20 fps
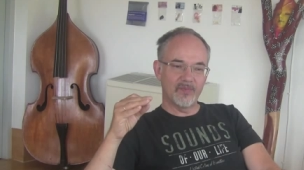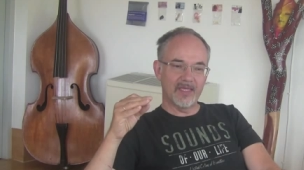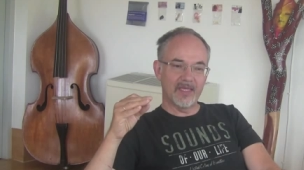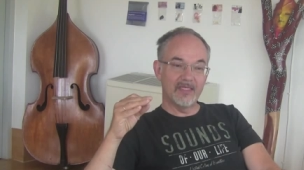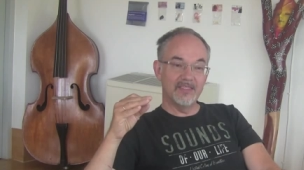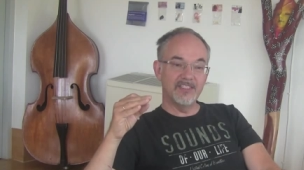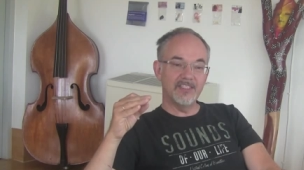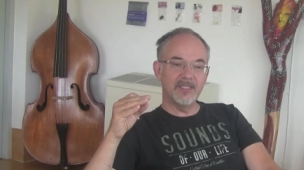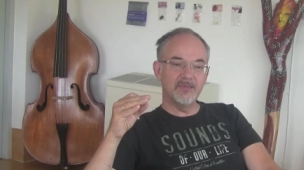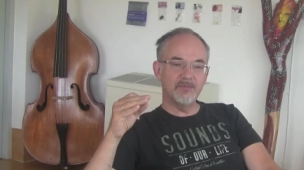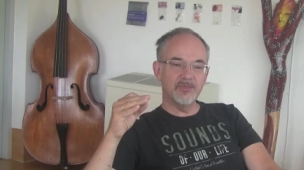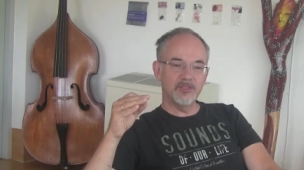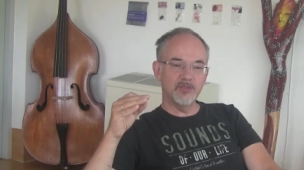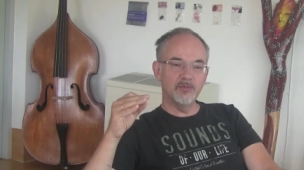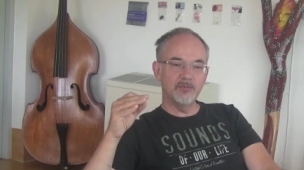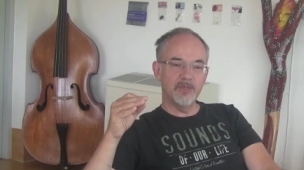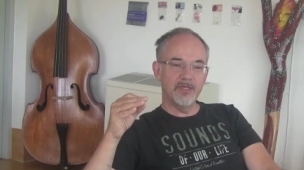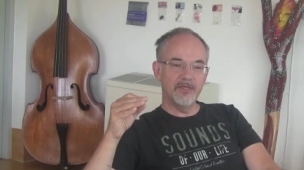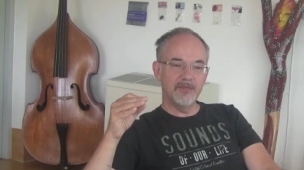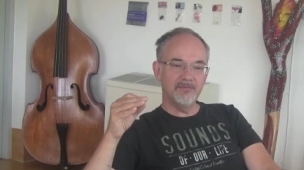it seems to
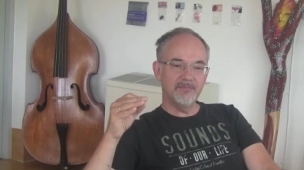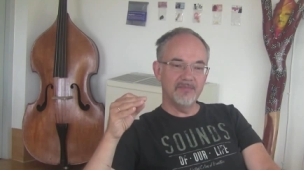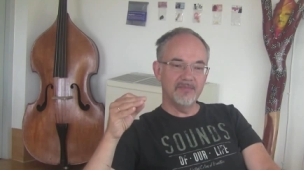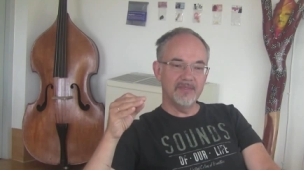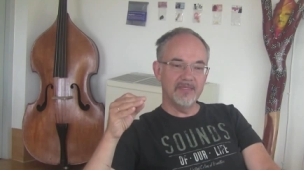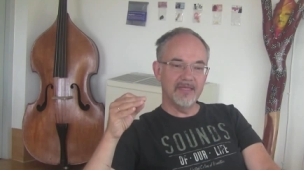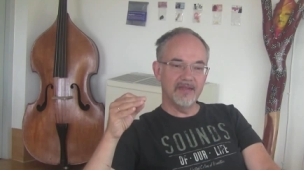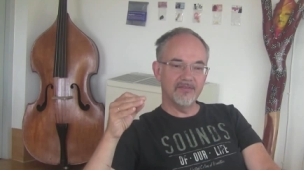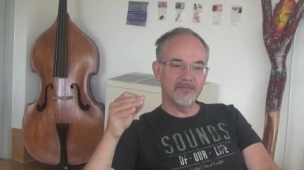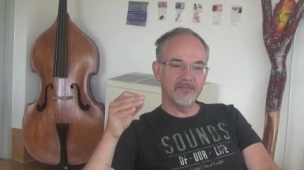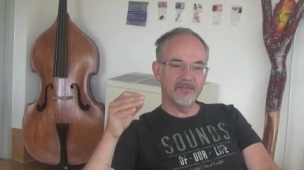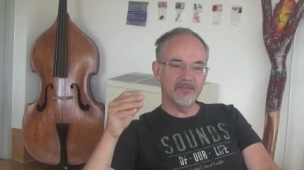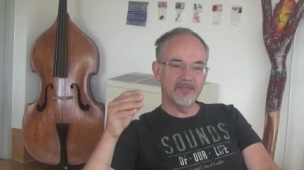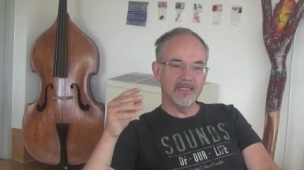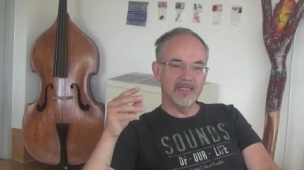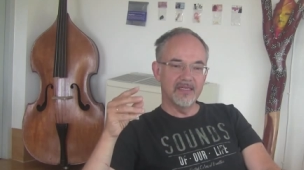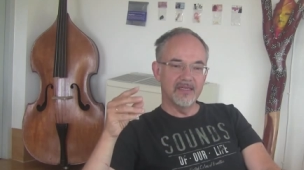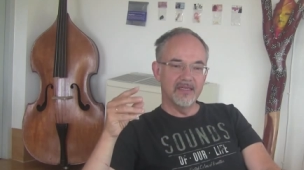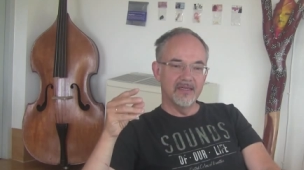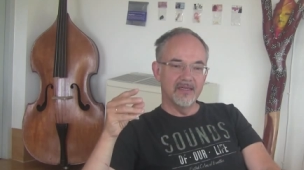be that
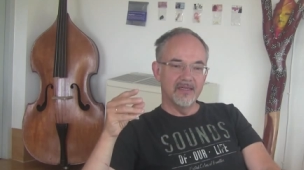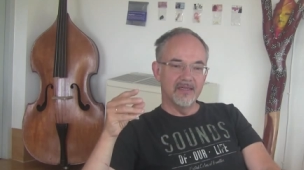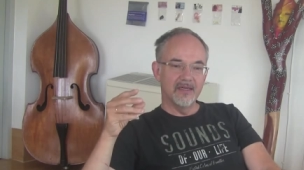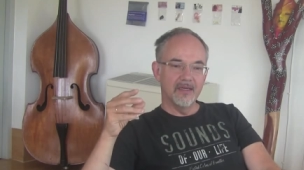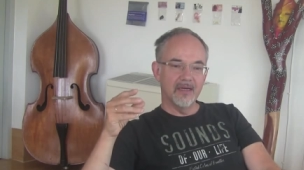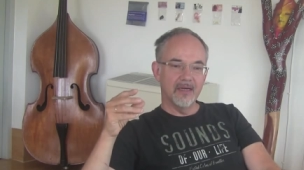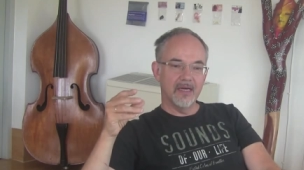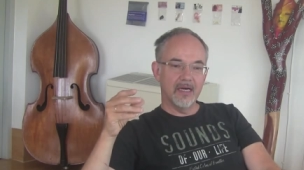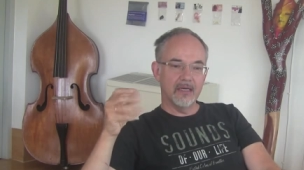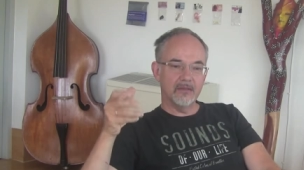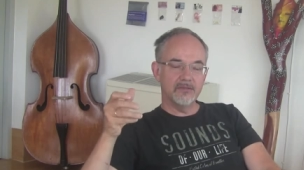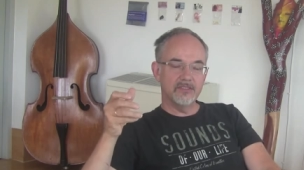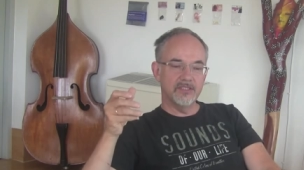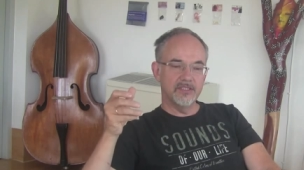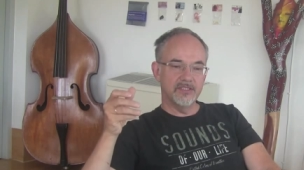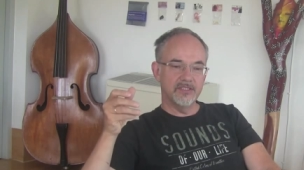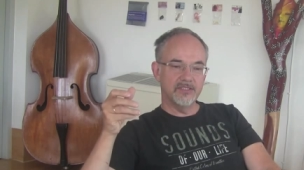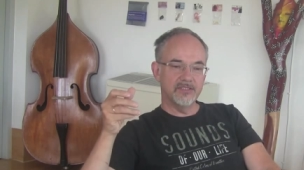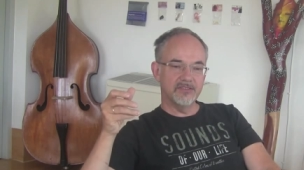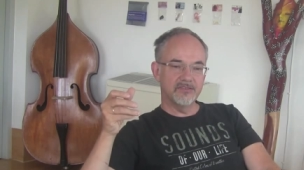
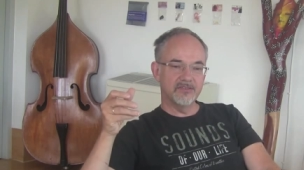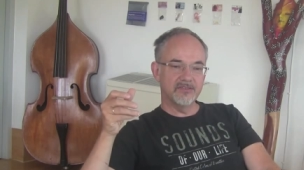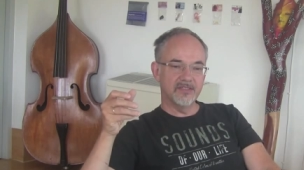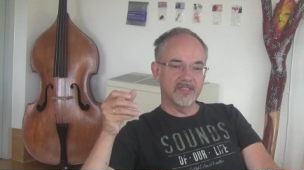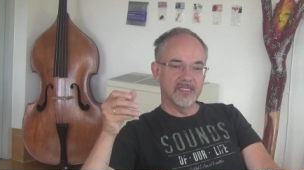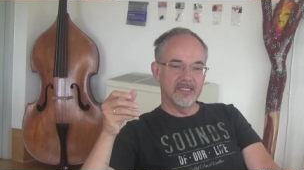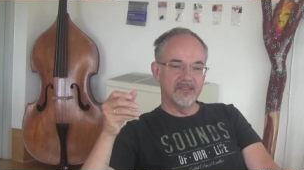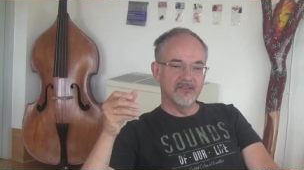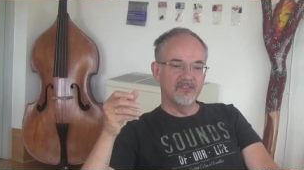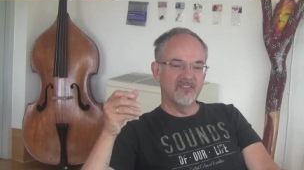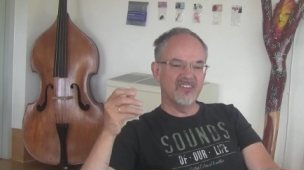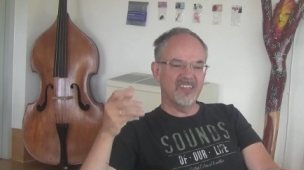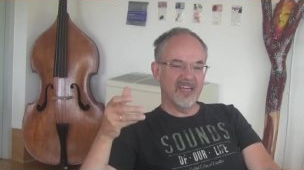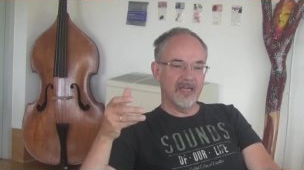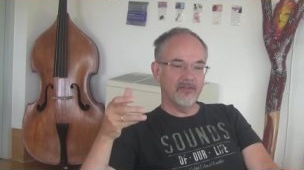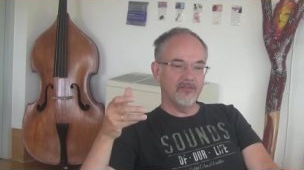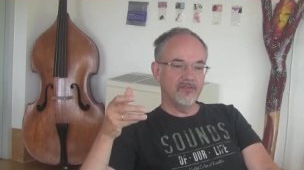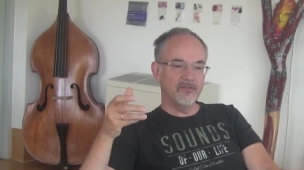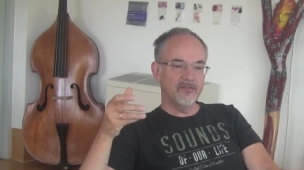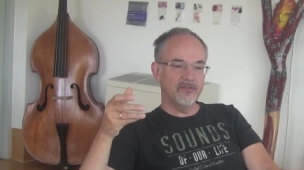artists
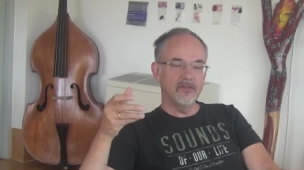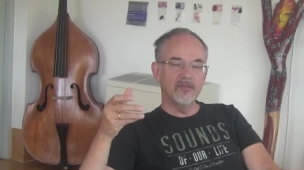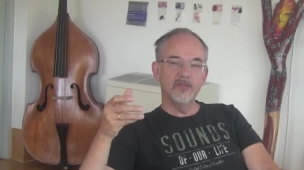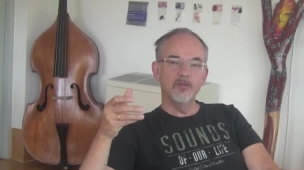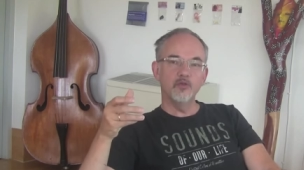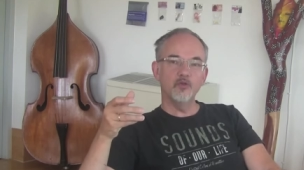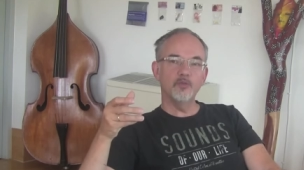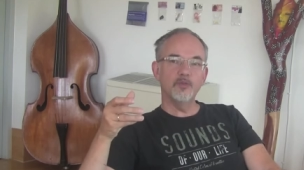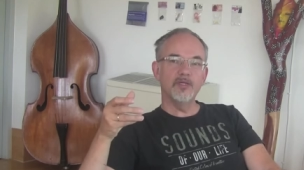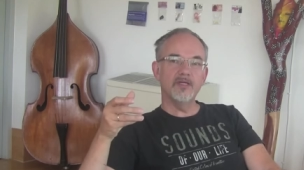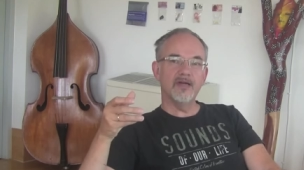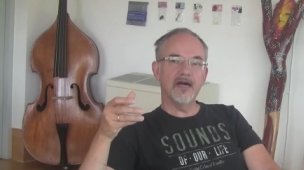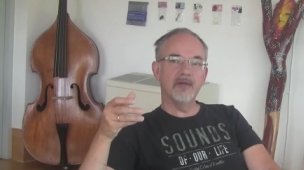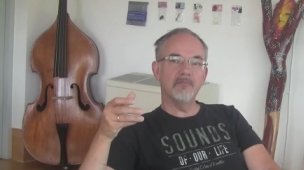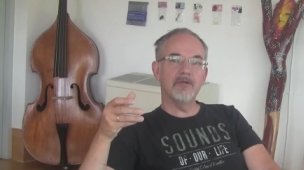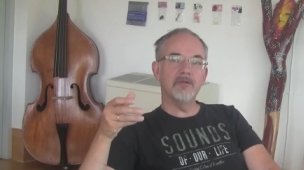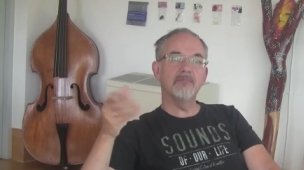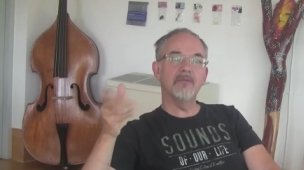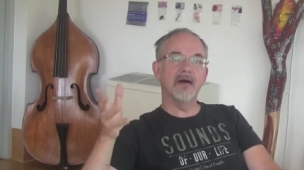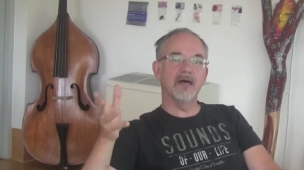tend to become
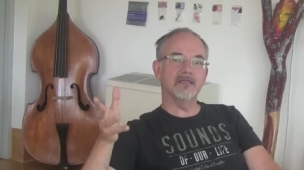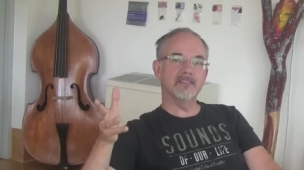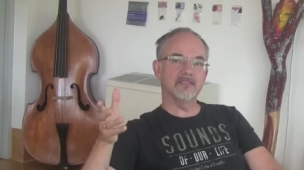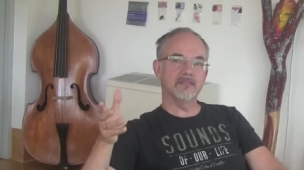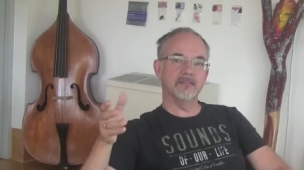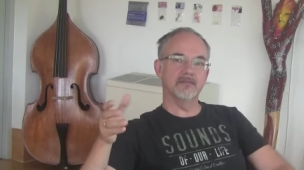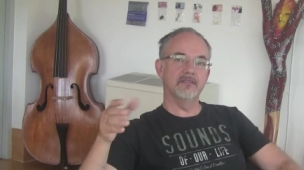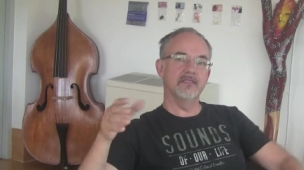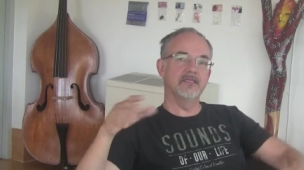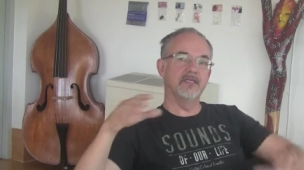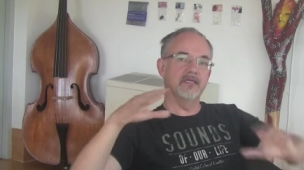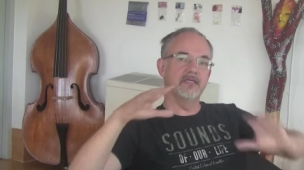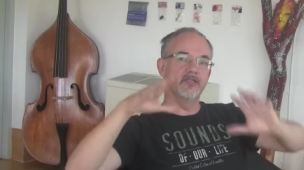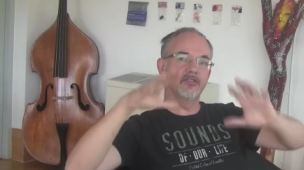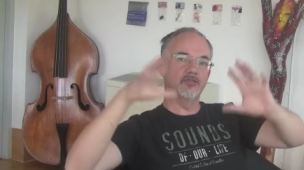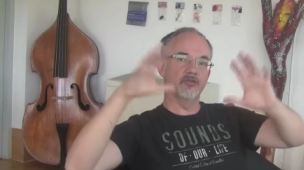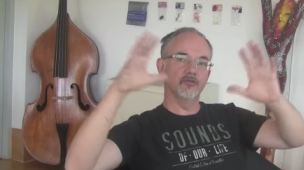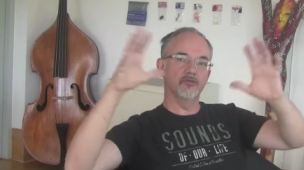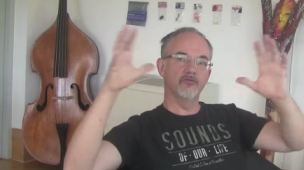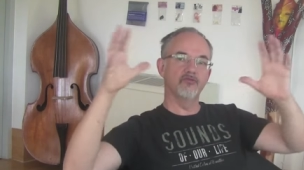a master in a, in a
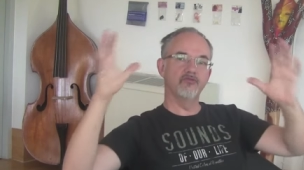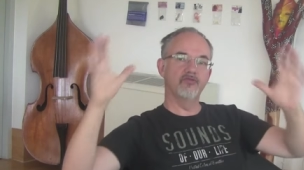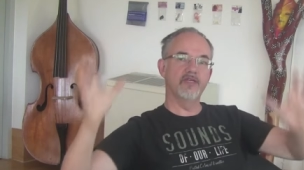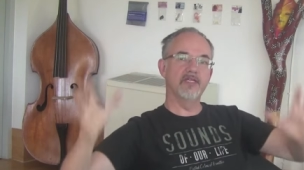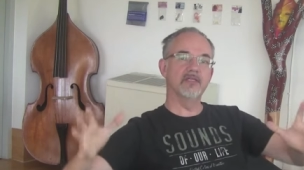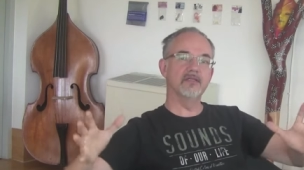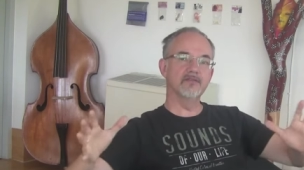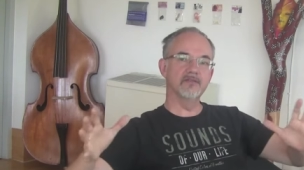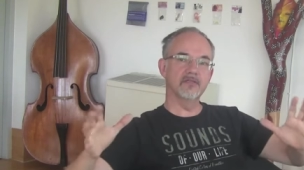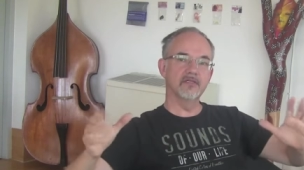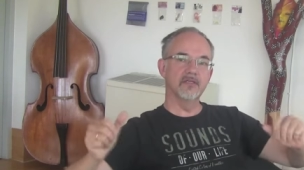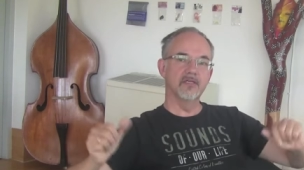certain field.